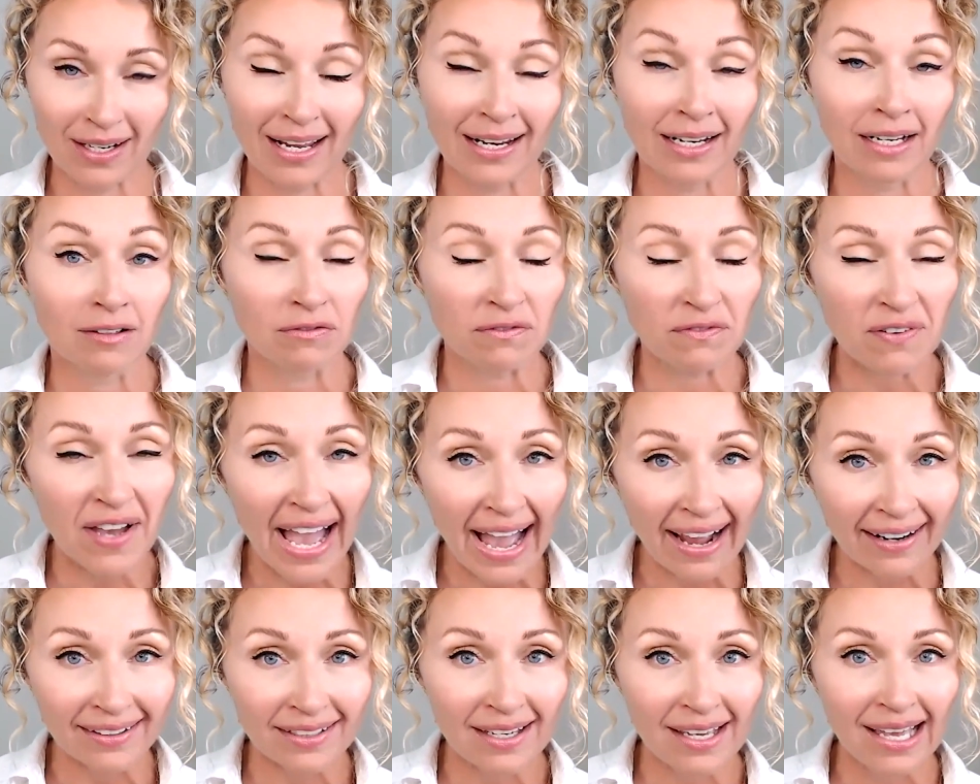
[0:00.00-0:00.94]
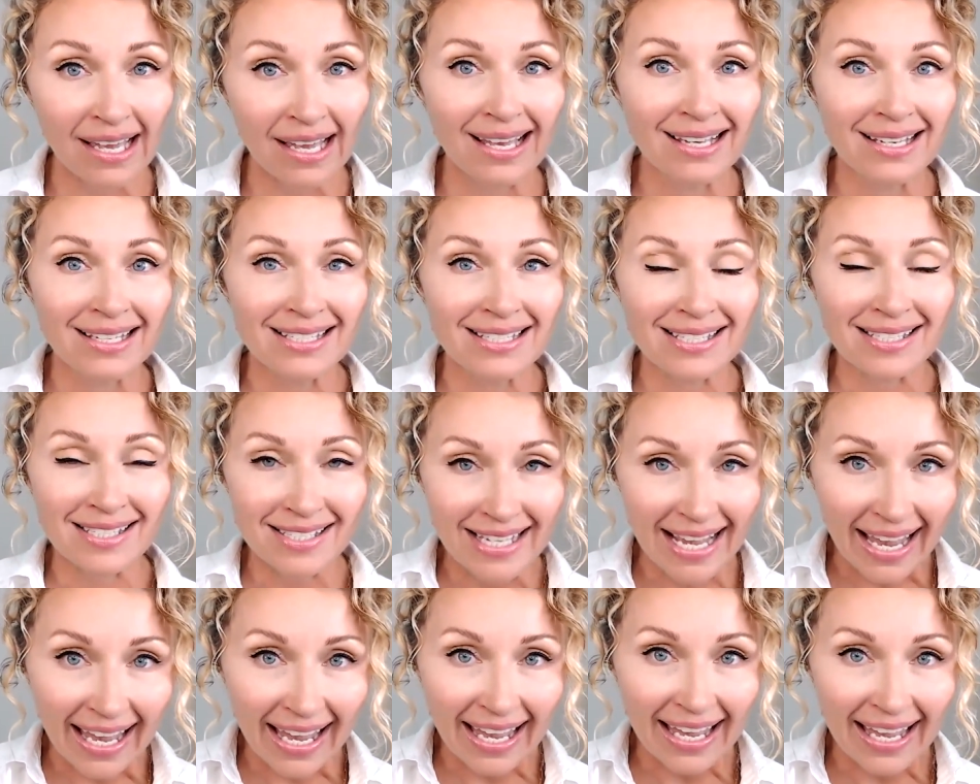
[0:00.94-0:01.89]
And in fact,
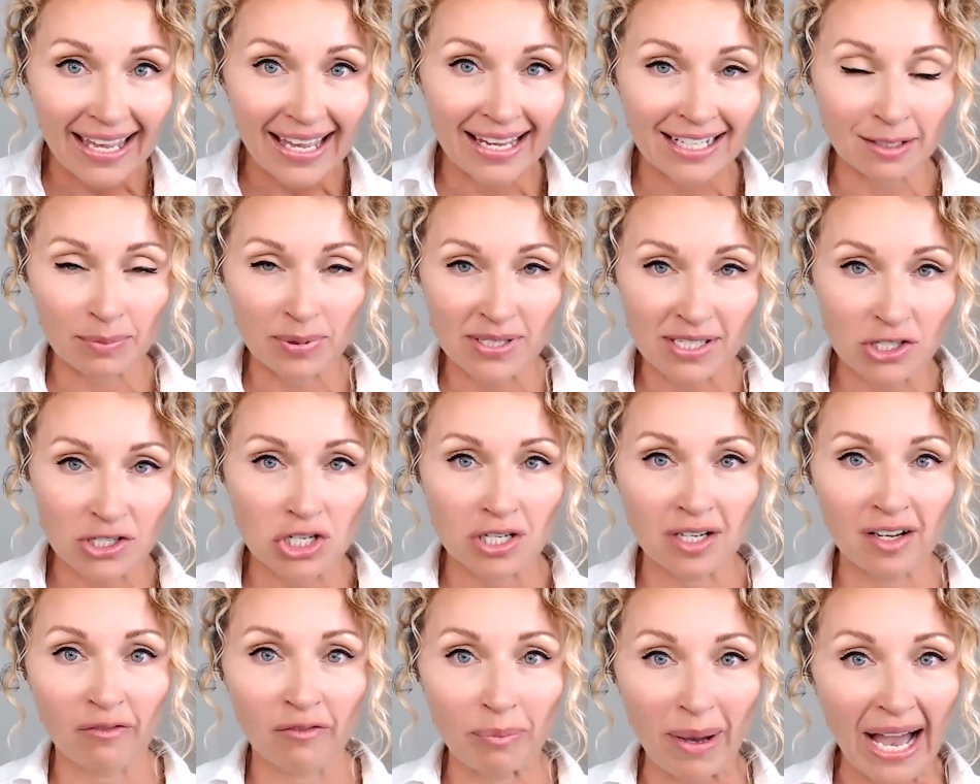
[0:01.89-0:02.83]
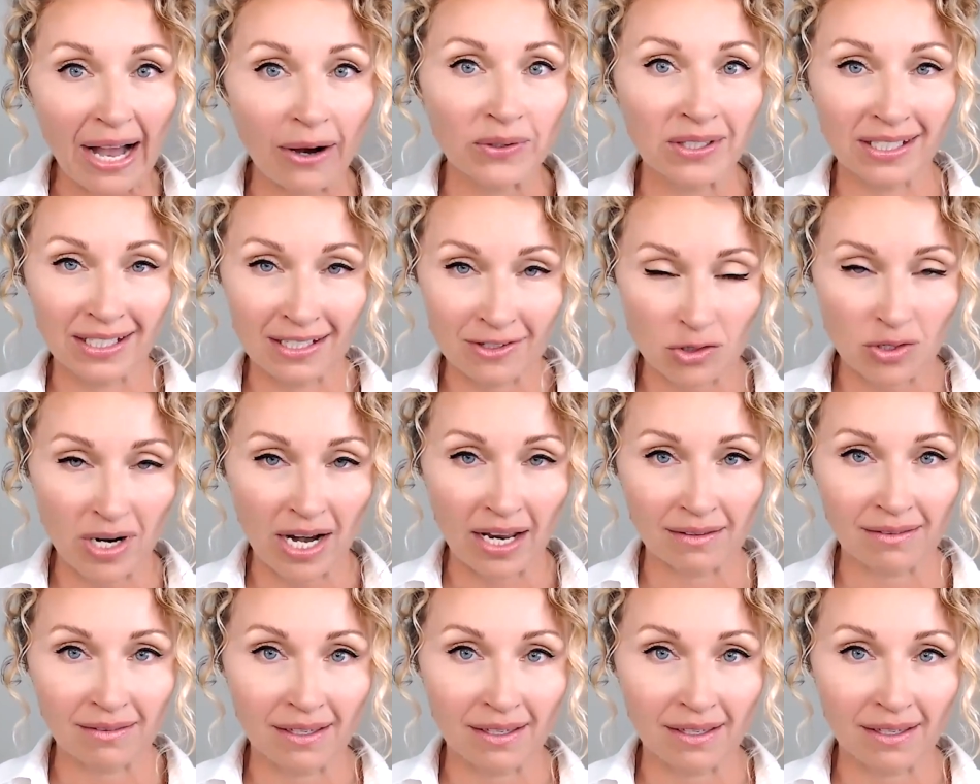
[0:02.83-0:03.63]
stay in a position of power and strength